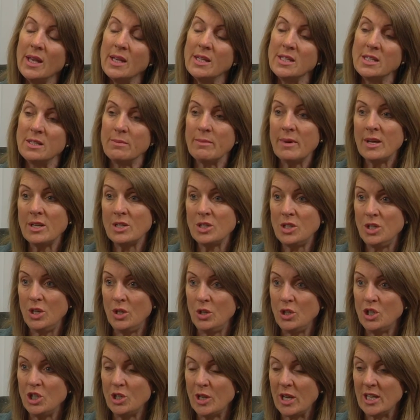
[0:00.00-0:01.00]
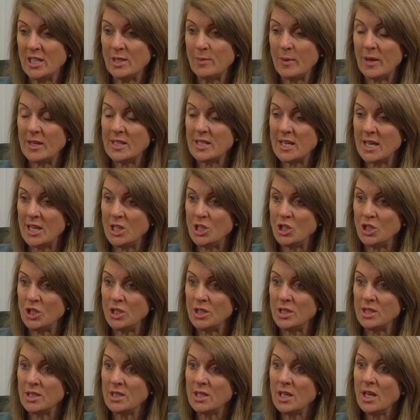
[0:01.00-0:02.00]
demand huge
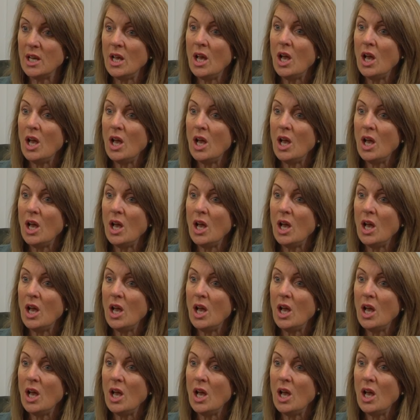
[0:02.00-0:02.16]
expectations